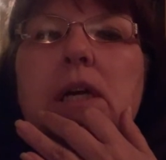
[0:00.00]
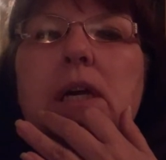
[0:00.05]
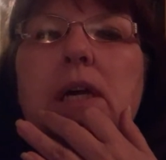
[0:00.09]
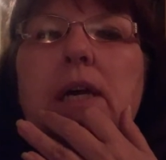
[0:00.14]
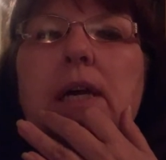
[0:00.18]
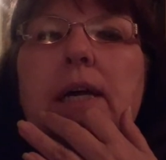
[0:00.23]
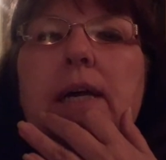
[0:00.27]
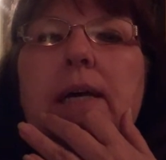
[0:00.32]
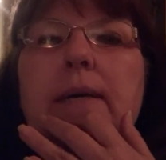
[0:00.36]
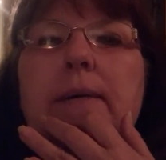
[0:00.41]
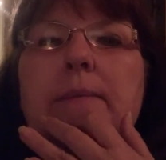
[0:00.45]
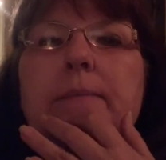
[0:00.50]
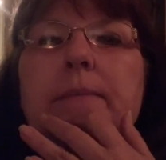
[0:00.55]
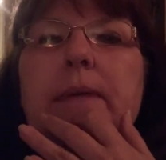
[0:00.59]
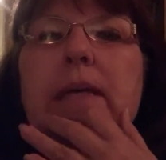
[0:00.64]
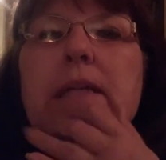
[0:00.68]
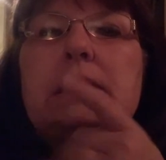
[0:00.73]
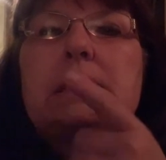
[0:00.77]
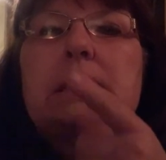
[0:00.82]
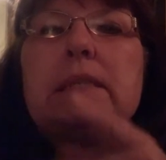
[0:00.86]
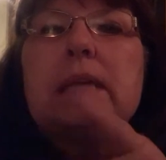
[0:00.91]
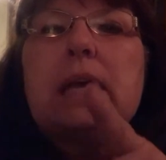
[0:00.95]

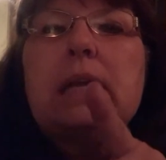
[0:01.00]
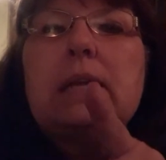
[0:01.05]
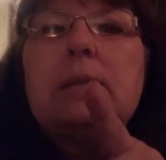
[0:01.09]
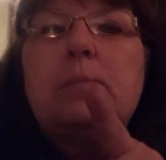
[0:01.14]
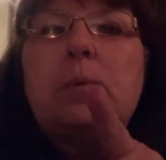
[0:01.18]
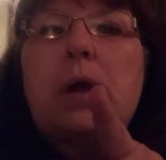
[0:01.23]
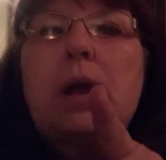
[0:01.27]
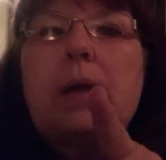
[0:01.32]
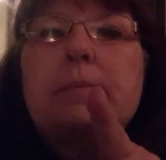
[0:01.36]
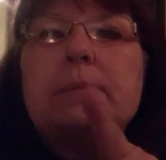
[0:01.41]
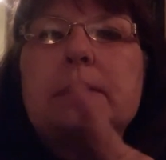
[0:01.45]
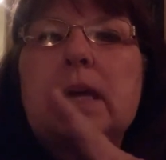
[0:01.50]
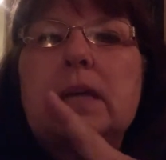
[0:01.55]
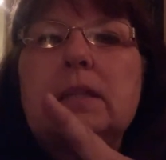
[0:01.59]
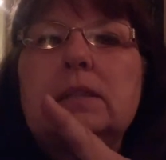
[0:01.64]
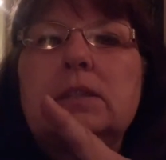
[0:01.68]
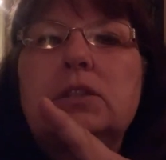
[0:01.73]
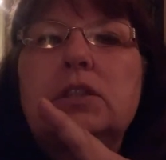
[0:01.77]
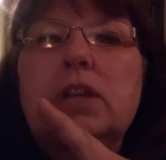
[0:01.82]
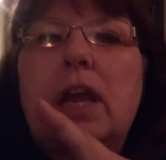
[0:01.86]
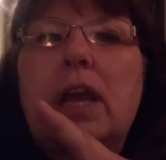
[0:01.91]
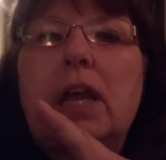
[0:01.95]
And Sunny Preps has
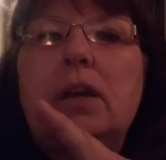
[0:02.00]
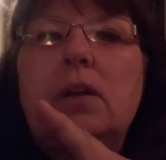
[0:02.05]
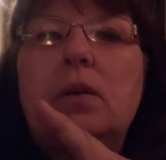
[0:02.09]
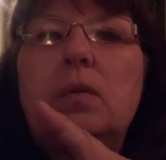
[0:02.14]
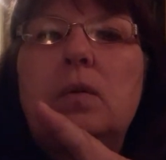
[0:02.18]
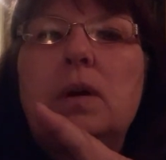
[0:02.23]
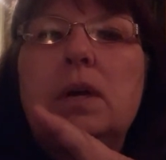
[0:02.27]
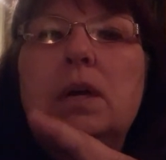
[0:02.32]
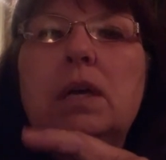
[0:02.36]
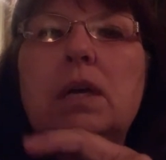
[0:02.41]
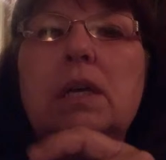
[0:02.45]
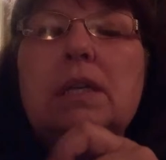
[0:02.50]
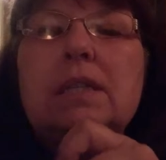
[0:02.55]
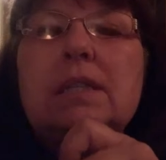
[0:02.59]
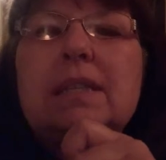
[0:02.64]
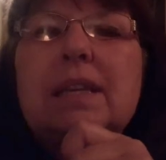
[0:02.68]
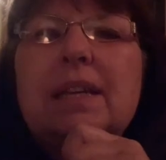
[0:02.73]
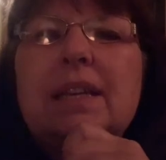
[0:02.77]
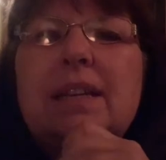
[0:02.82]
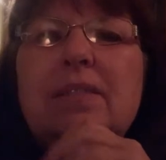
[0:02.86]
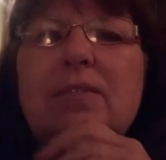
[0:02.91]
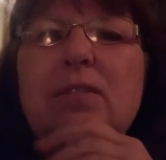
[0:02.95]
a channel.
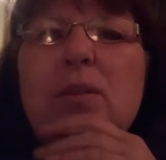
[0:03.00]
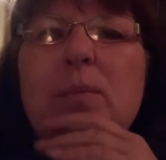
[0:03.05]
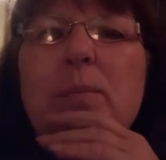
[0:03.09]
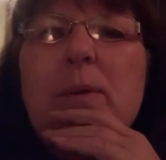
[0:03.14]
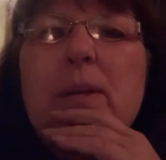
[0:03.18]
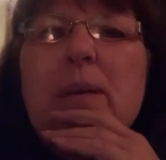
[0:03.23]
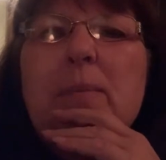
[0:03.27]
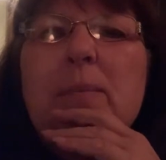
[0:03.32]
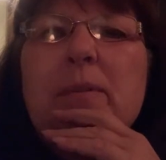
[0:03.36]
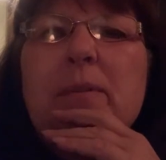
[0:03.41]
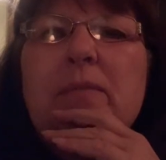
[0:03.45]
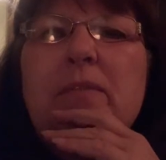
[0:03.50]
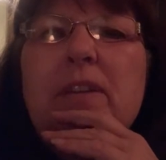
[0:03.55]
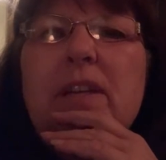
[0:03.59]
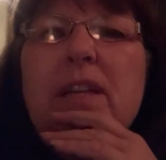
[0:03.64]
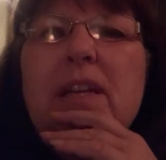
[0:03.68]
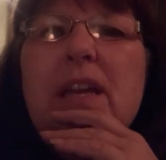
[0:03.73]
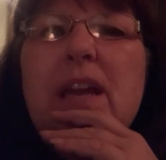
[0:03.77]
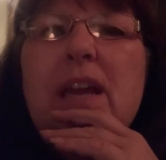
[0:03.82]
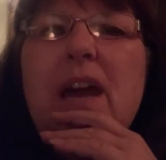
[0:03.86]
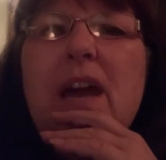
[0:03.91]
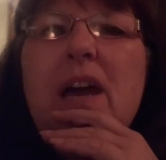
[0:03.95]
Sunny, if you put up a
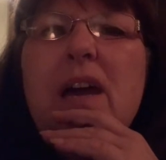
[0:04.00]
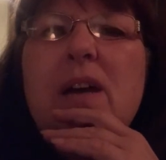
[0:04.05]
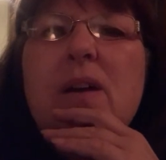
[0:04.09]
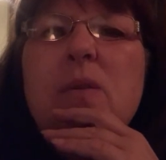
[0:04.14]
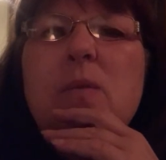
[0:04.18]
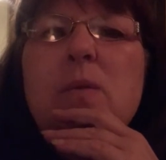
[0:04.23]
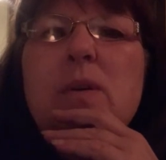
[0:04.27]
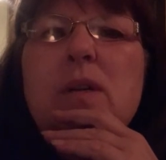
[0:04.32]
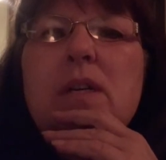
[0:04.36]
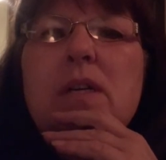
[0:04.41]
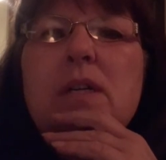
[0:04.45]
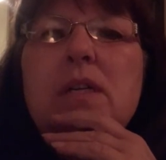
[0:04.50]
video,